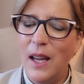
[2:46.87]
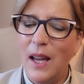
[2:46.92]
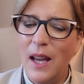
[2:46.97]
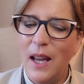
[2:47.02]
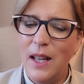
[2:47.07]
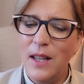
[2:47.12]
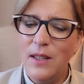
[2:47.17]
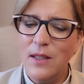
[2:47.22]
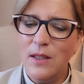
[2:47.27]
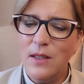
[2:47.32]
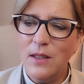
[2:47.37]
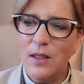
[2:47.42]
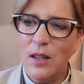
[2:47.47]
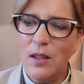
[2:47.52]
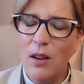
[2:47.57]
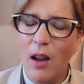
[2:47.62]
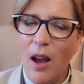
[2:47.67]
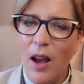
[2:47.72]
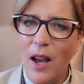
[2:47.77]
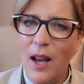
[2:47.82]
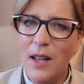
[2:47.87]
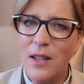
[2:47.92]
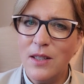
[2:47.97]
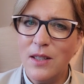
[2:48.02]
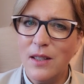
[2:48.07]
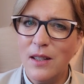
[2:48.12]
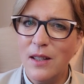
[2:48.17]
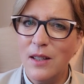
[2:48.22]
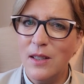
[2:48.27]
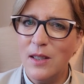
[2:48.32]
and to
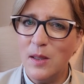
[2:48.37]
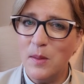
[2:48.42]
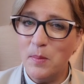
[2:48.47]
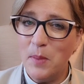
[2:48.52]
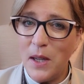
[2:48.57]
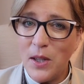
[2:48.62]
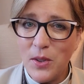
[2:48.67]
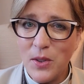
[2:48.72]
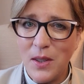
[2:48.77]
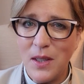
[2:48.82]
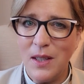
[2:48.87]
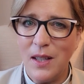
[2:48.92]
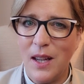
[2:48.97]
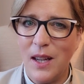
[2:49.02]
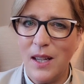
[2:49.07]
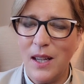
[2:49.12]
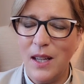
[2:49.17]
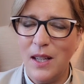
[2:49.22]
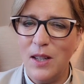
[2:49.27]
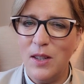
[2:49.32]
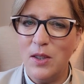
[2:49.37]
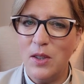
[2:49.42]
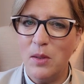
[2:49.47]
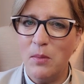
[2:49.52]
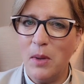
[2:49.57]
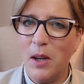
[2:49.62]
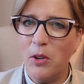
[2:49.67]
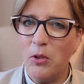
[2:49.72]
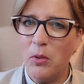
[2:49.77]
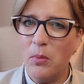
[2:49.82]
not, especially not get into
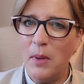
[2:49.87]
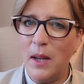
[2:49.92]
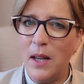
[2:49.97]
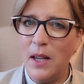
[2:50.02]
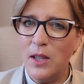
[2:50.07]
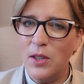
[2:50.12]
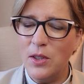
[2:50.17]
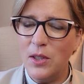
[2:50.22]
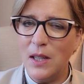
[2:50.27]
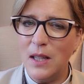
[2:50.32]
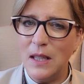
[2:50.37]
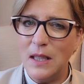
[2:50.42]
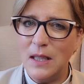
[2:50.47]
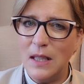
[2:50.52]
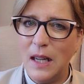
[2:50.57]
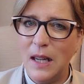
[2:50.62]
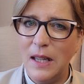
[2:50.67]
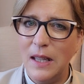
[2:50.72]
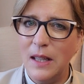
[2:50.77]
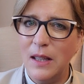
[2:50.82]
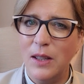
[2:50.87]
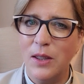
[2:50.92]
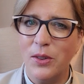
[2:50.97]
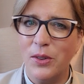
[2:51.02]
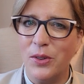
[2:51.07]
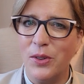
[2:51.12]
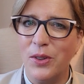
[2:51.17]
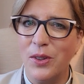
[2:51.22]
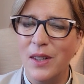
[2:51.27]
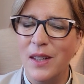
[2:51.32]
micromanaging tiny
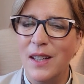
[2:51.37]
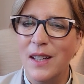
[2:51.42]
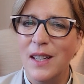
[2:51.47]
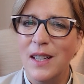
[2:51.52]
little